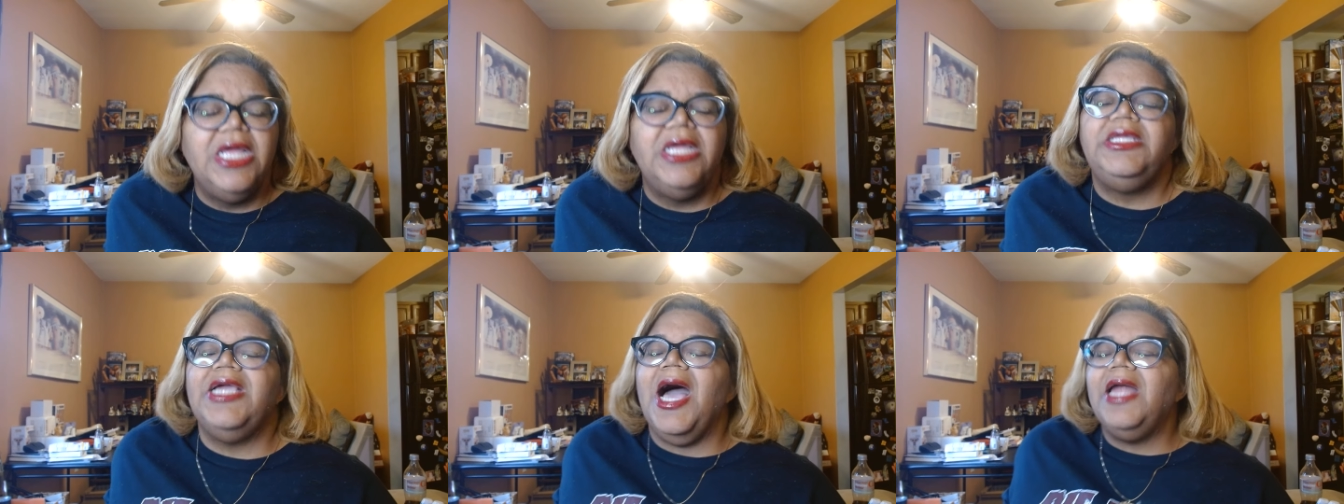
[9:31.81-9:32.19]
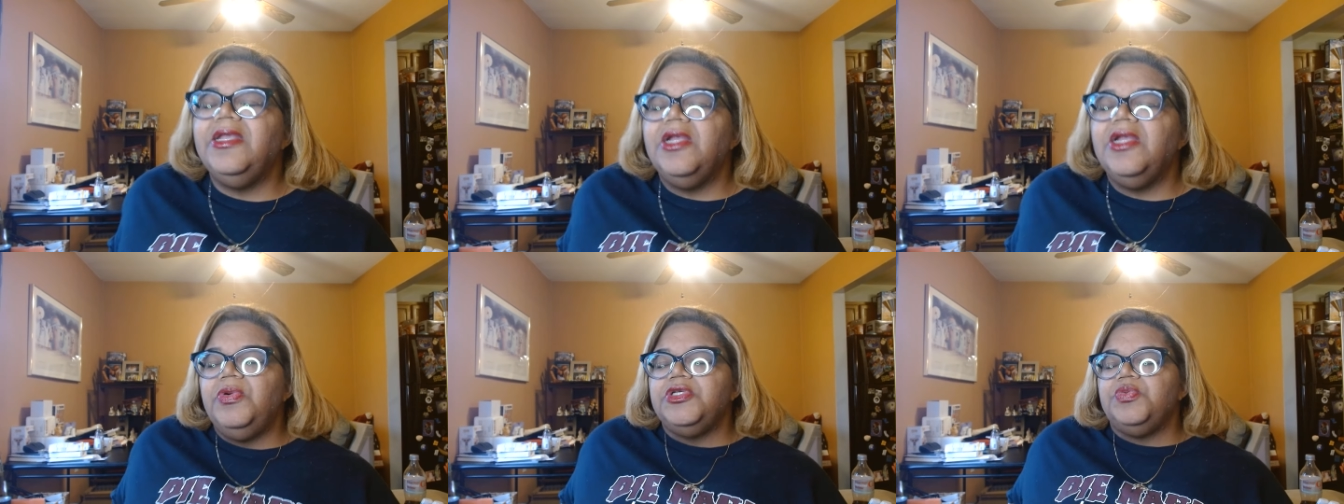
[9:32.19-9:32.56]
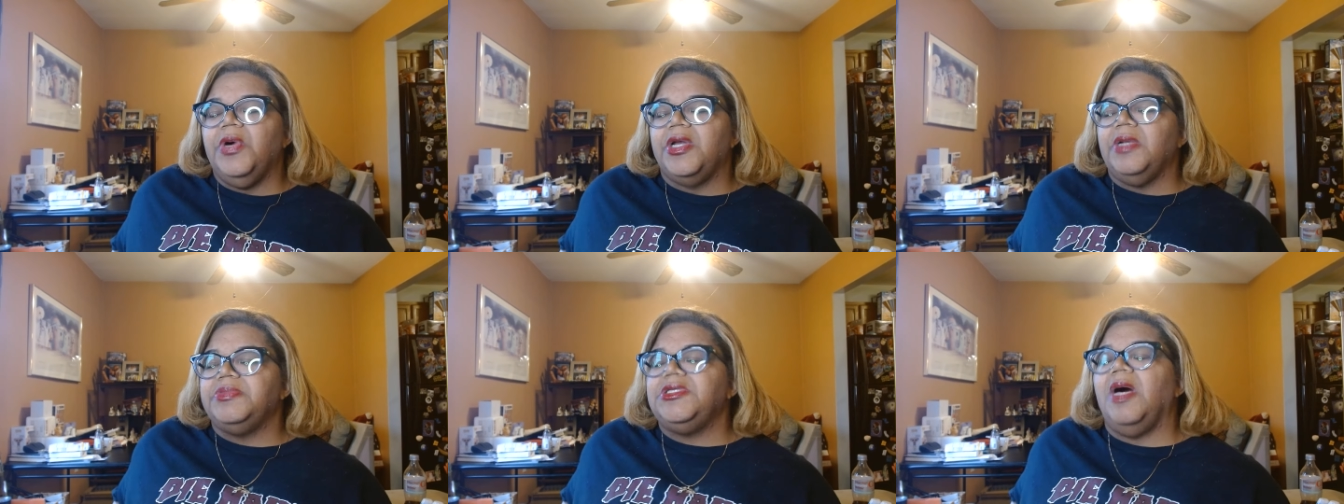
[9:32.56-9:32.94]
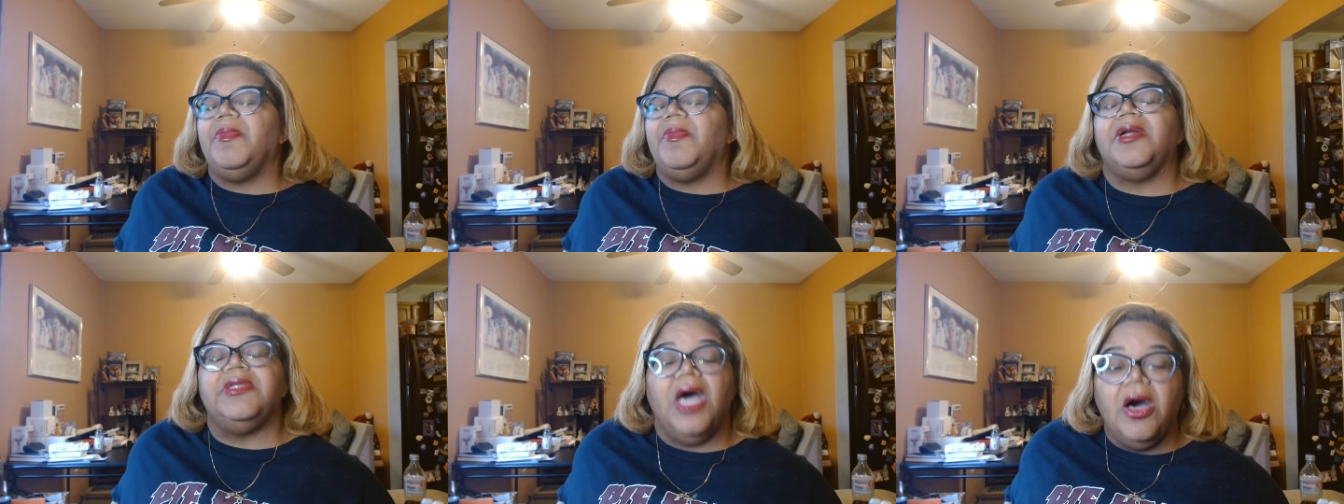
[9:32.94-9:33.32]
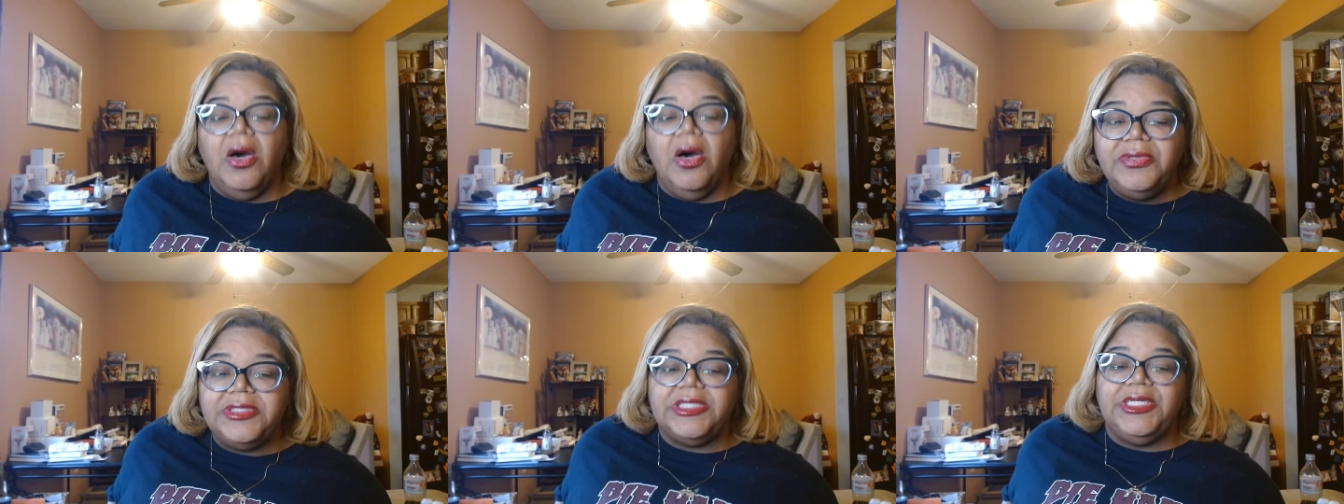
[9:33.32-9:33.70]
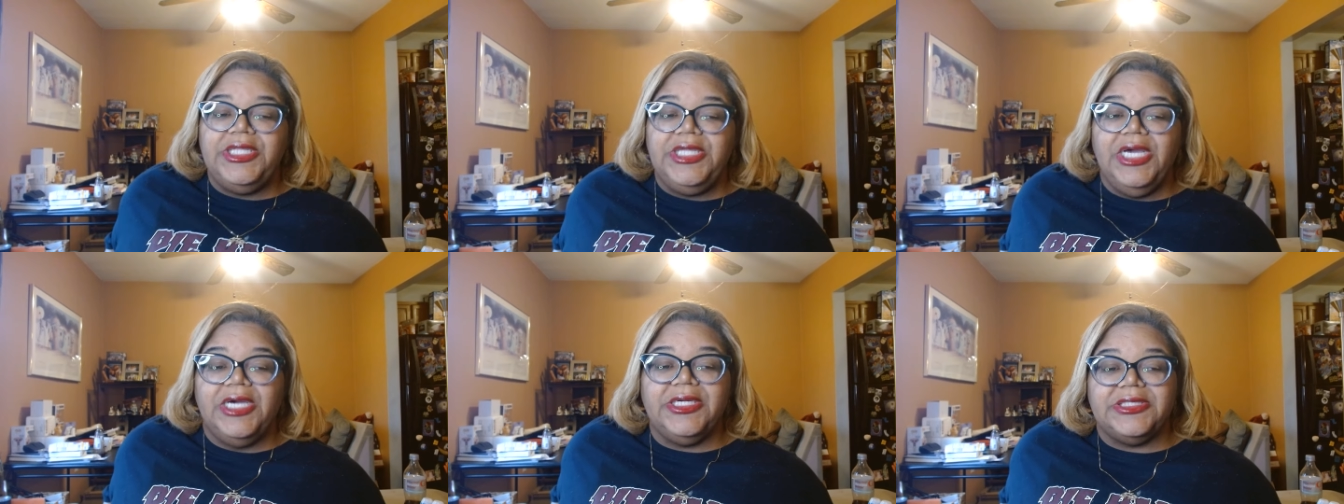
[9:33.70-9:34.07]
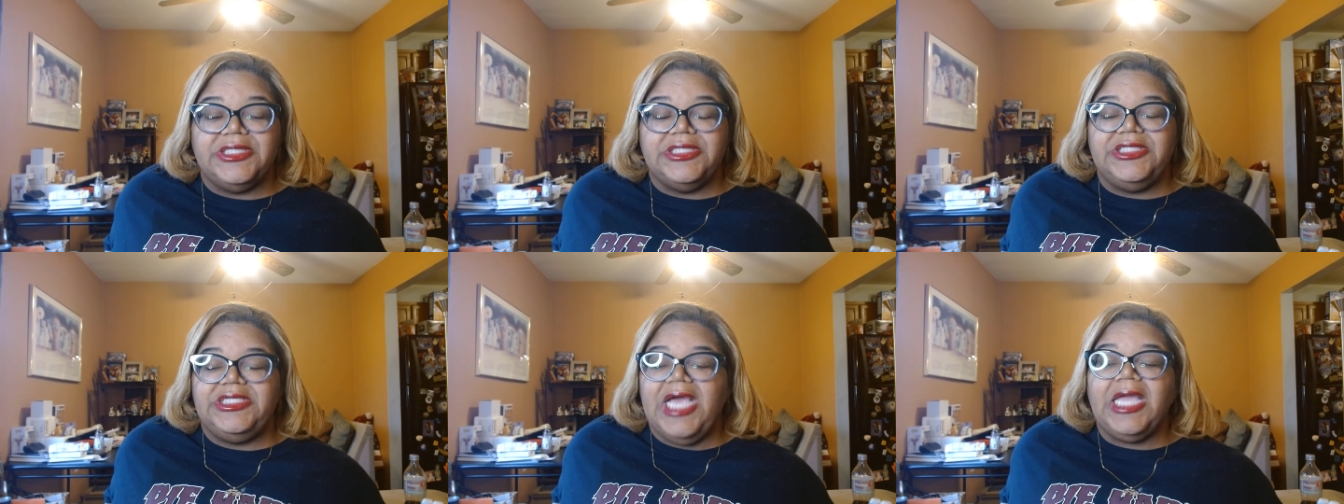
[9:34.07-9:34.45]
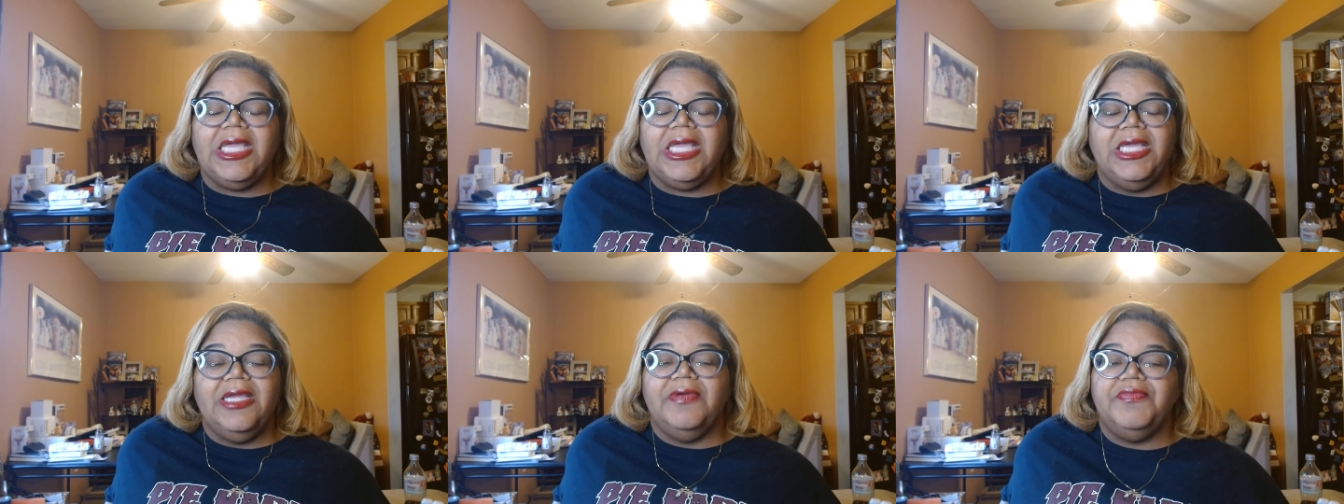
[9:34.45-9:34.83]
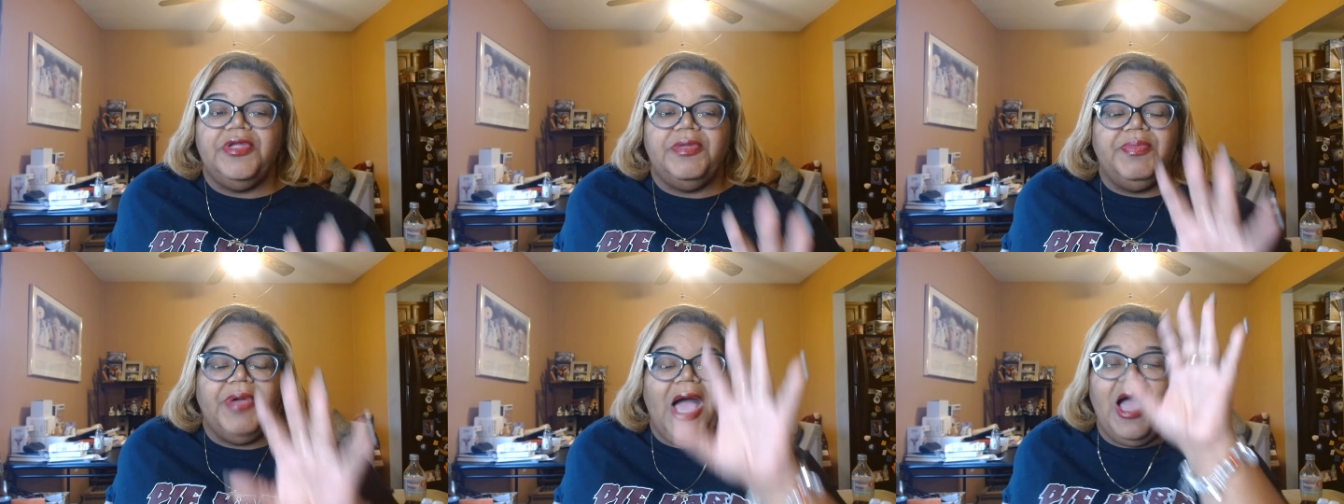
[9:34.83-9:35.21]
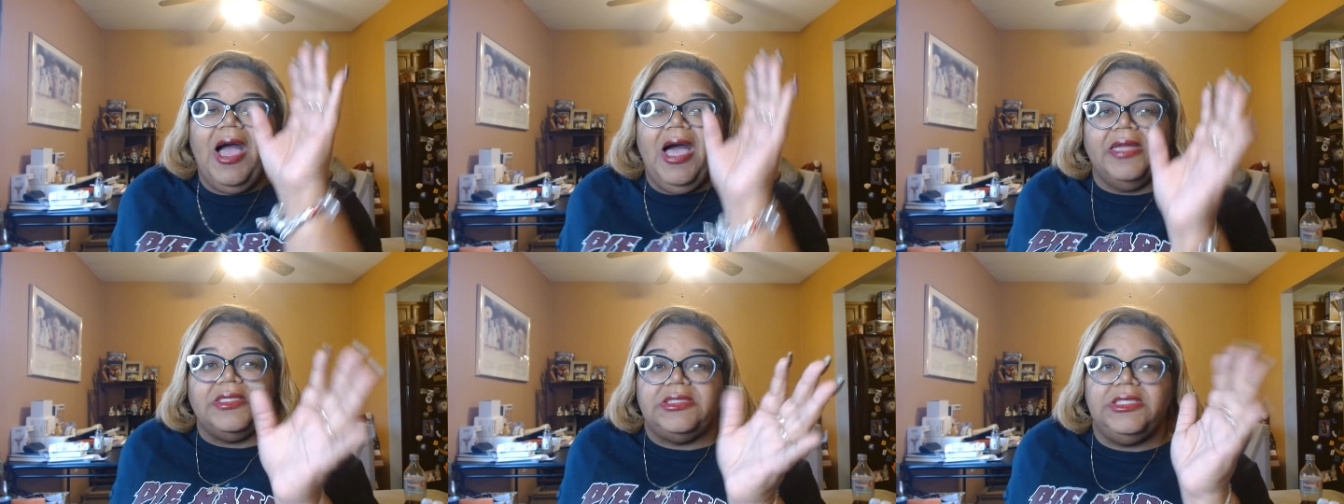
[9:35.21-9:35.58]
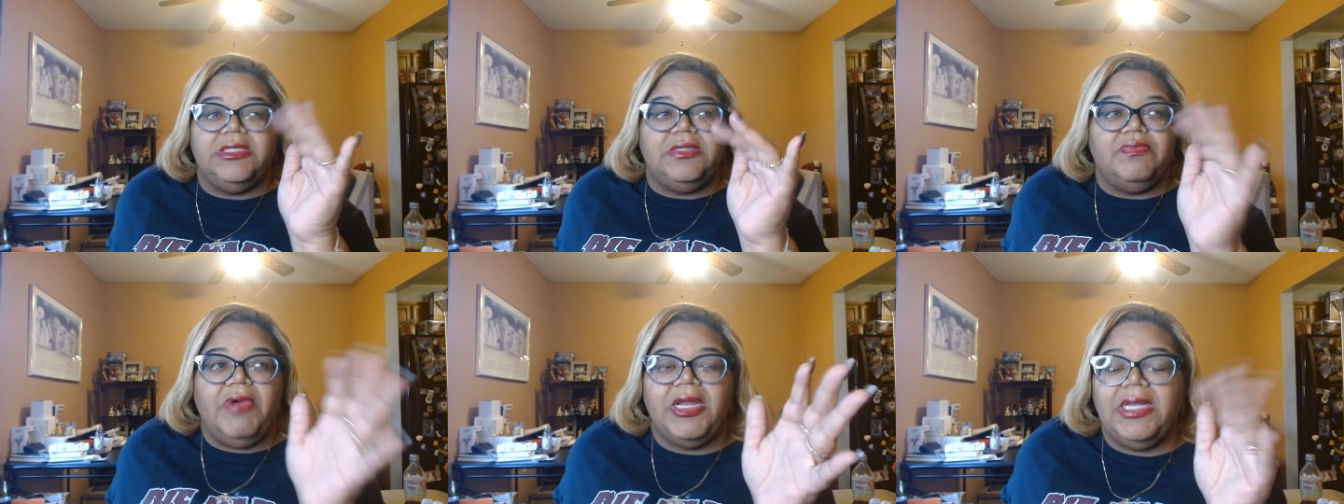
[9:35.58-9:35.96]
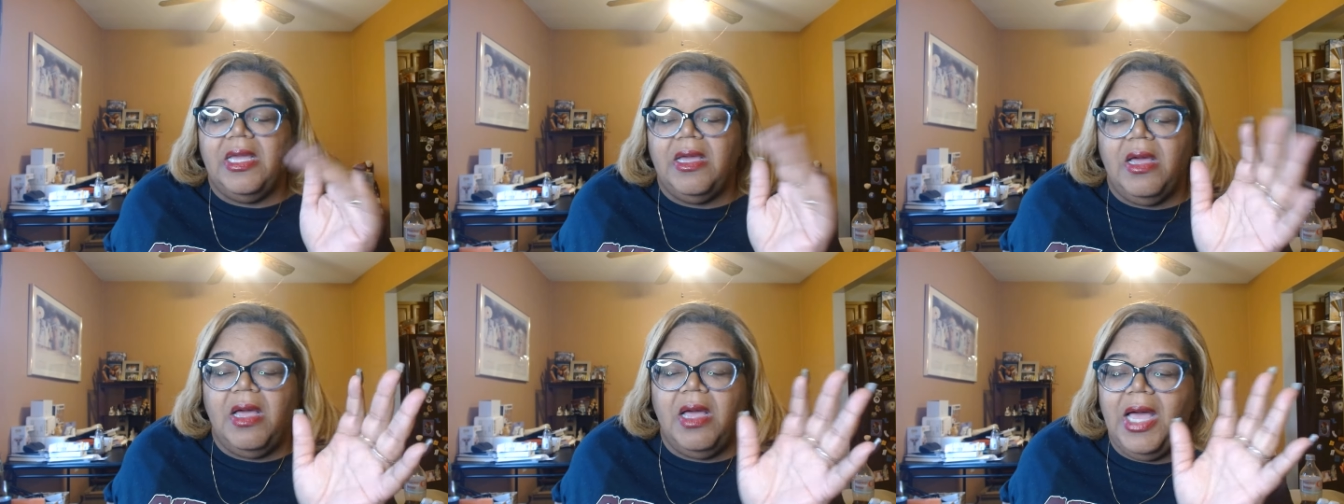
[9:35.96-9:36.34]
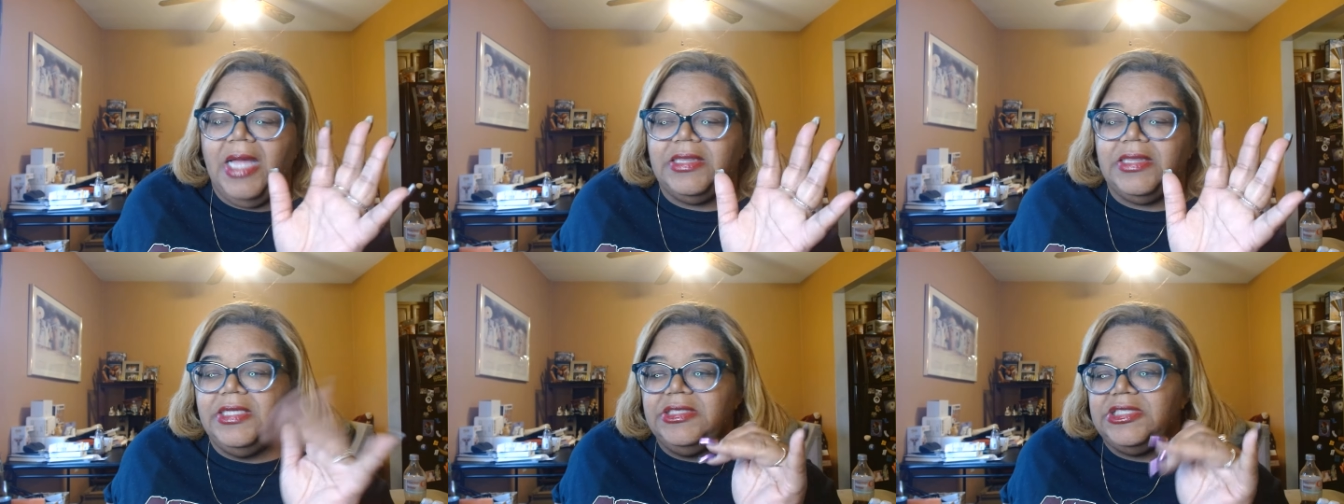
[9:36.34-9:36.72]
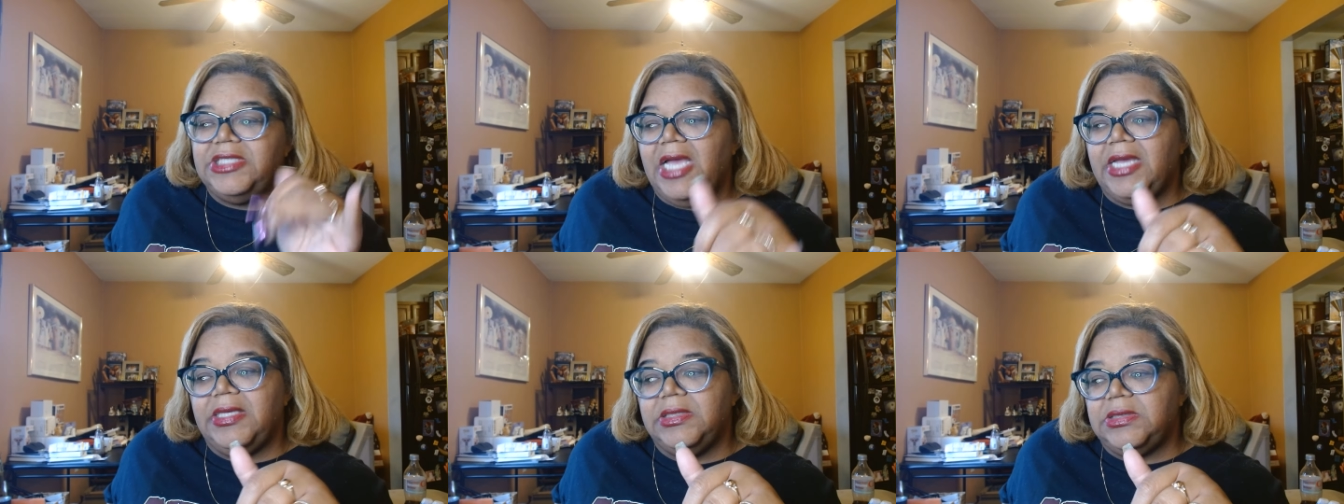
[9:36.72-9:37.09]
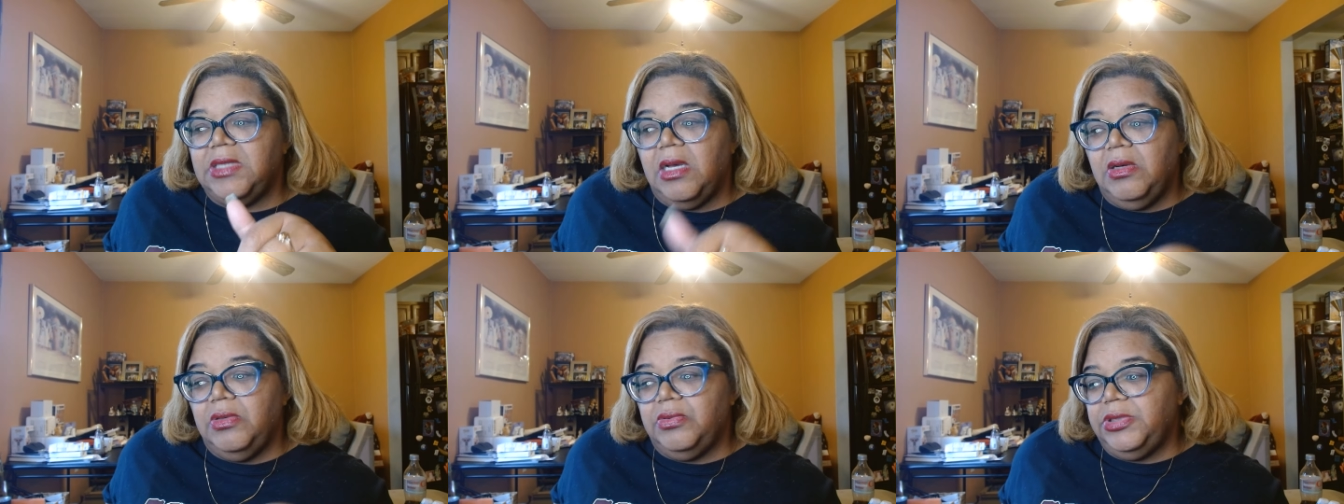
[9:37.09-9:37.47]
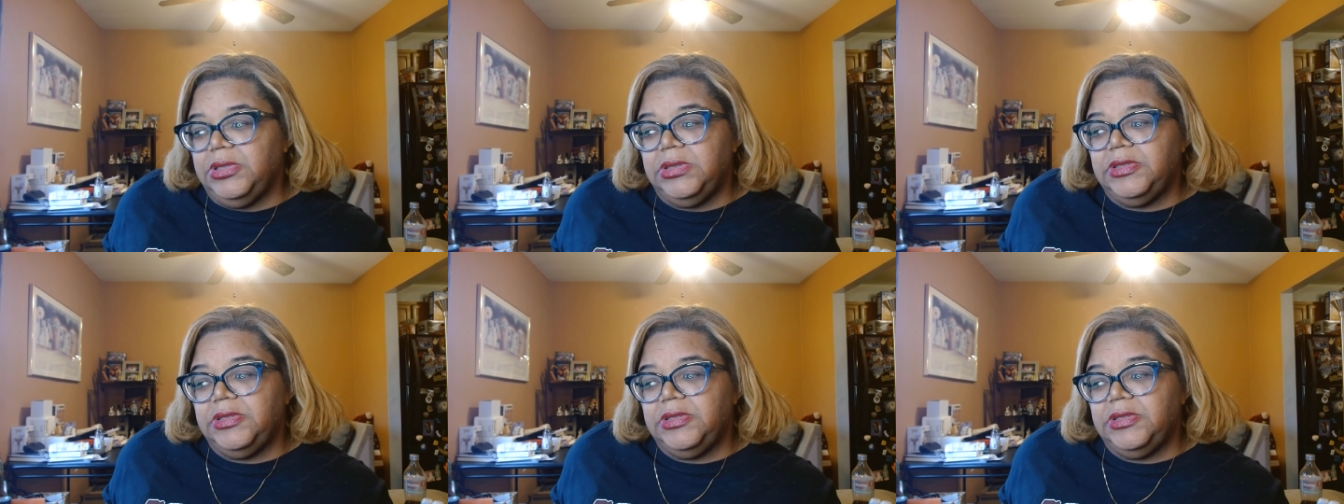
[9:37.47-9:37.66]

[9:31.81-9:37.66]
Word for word: Y'all know which one I'm talking about. The oldest and the youngest. It's Jack and Henry, but I honestly right now, I think Jack is the oldest.